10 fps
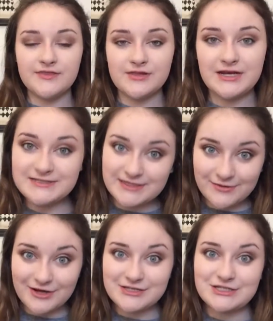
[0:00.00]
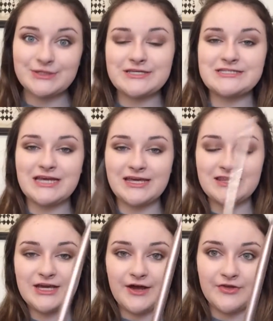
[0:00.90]
The next thing I'm going to do is take
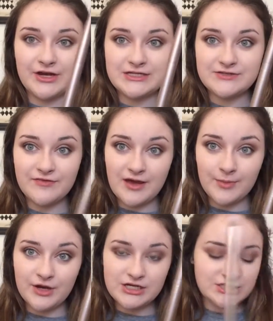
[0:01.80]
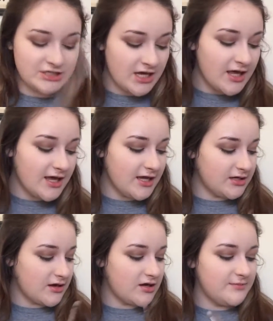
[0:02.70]
the other end of that brush, and
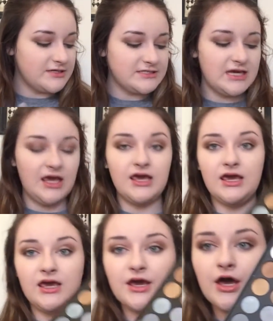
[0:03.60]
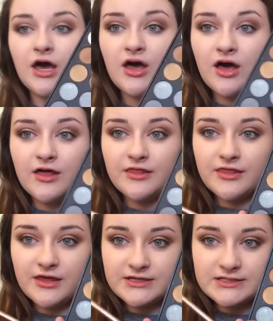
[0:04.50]
I'm going to be taking
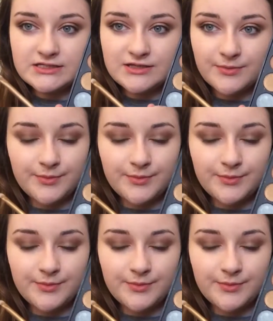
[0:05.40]
this